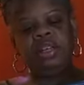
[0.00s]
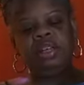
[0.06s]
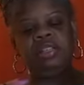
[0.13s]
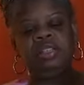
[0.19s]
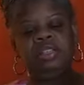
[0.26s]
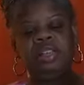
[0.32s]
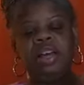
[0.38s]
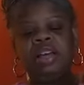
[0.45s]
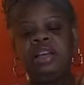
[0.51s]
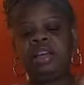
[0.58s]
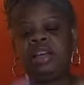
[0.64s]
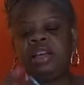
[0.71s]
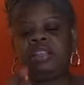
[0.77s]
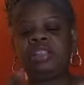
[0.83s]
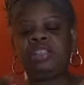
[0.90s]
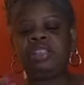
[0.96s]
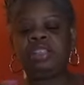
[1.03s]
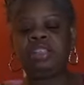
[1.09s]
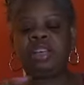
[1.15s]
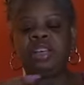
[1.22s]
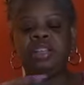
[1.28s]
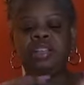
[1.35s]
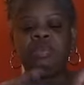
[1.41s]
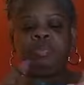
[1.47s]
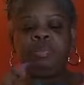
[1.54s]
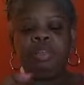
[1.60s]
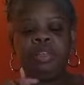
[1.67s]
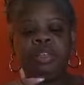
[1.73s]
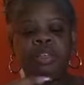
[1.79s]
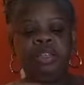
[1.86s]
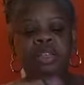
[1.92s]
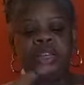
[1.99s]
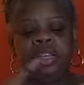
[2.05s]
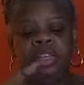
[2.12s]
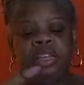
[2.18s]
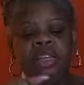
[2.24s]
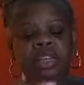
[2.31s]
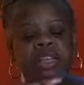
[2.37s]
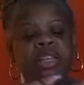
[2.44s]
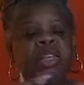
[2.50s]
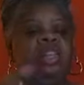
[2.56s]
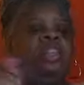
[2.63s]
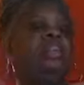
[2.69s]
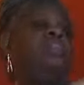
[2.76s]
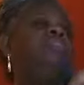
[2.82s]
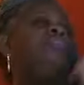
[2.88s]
Asana, I just signed up a young lady in